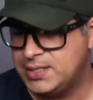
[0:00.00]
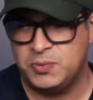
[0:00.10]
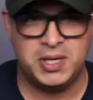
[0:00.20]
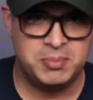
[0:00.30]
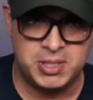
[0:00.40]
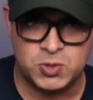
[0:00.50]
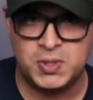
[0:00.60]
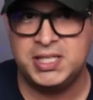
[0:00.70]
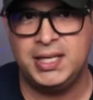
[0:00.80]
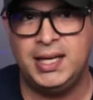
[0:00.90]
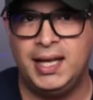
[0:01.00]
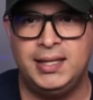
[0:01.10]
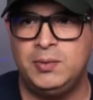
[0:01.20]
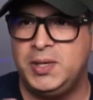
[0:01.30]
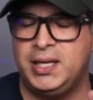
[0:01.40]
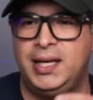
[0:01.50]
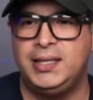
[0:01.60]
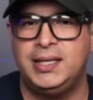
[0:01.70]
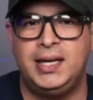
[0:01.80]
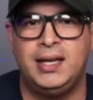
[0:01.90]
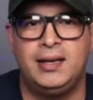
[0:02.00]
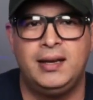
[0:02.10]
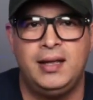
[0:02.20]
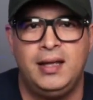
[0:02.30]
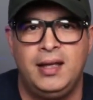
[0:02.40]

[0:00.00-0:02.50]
so we could be switching, and then we connected it, and